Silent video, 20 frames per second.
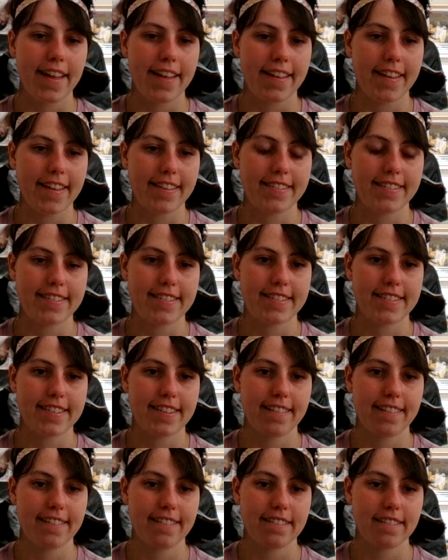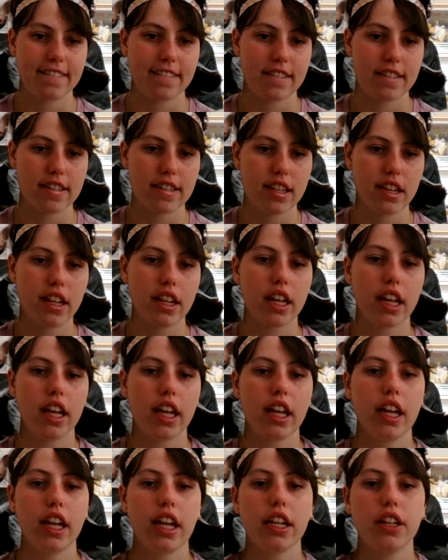I guess,
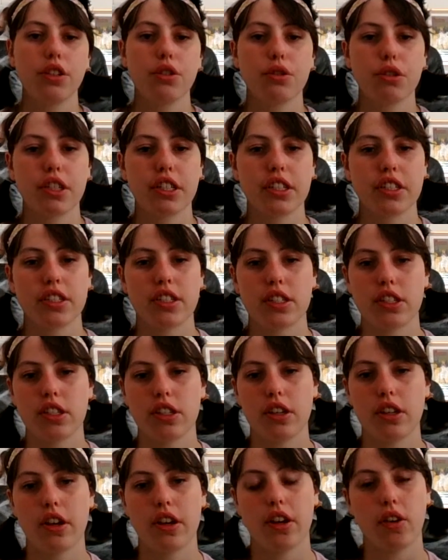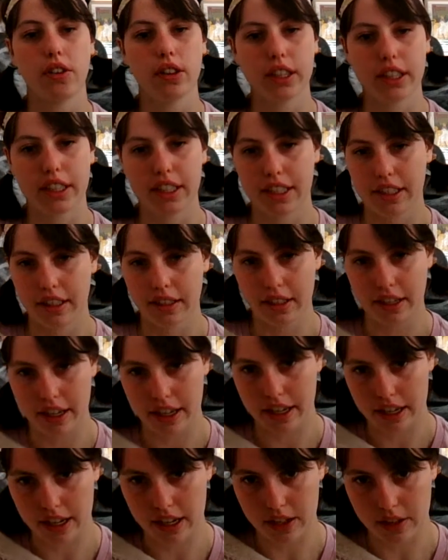interest, only
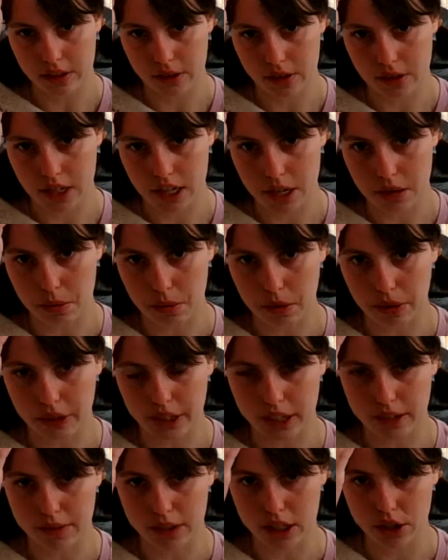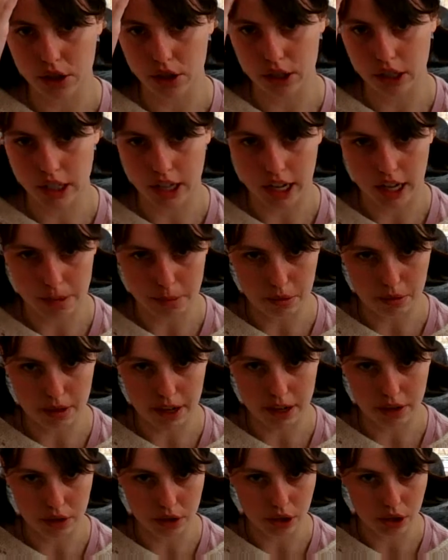another sequel that eventually came
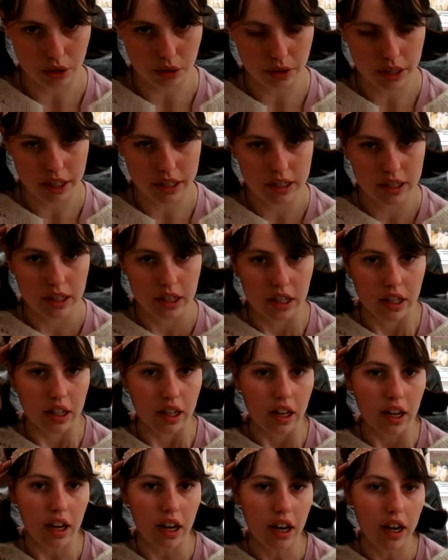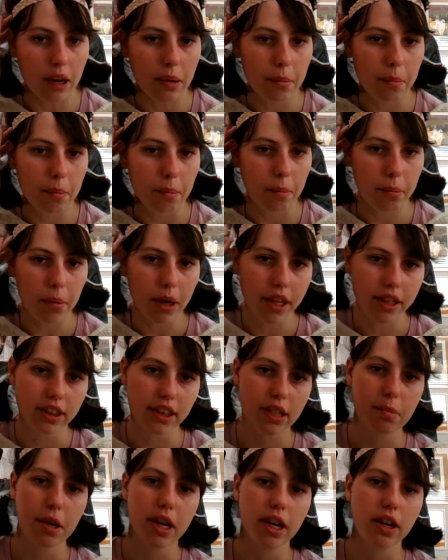around to it. But
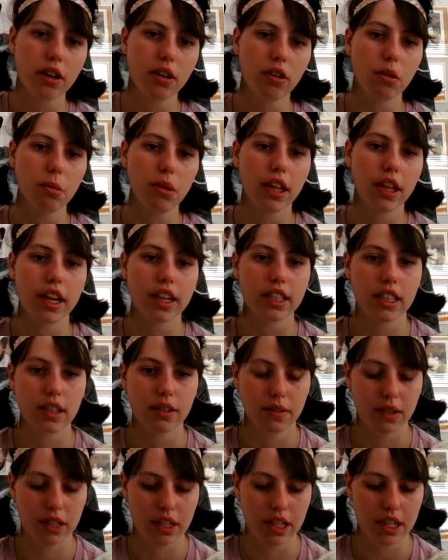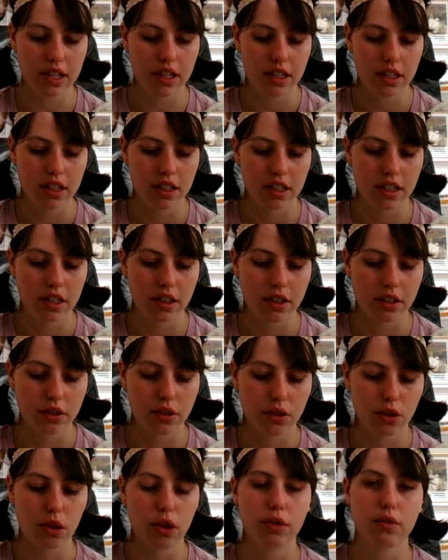the Paranormal Activity
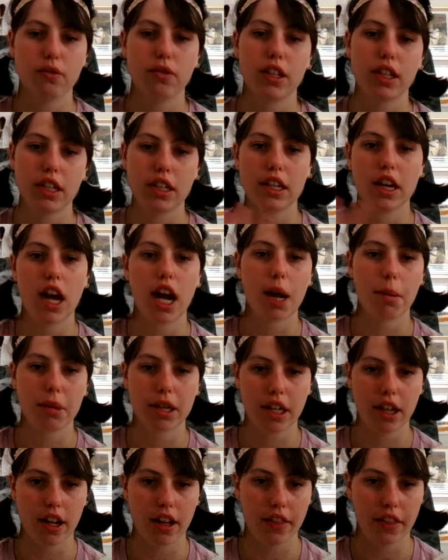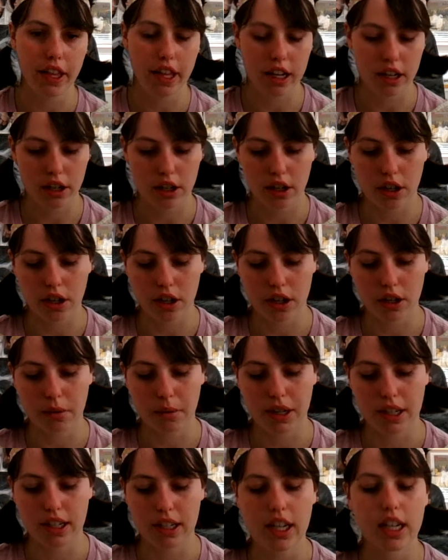sort of phenomenon that occurred
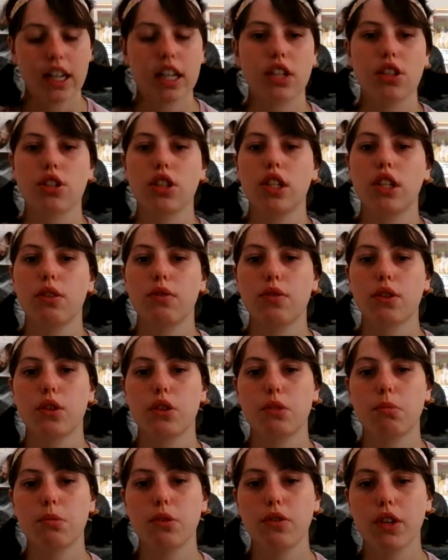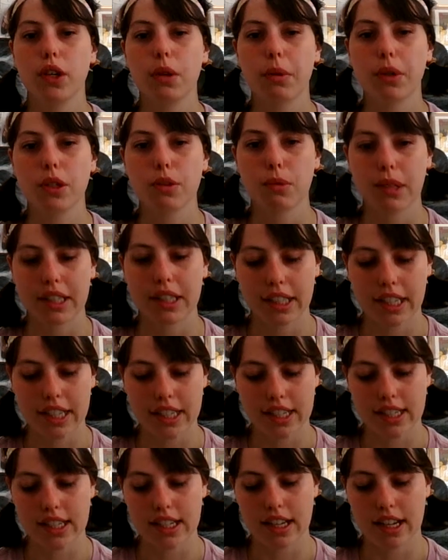when initially the first movie was
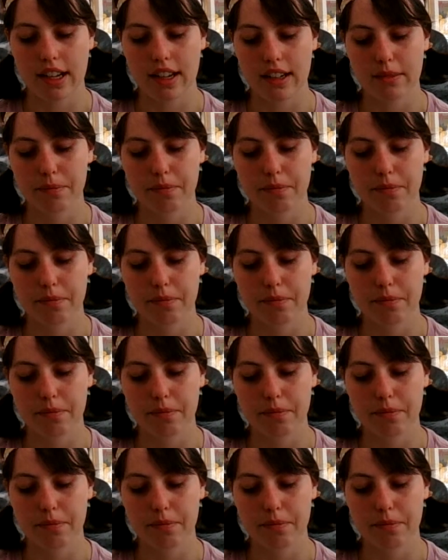released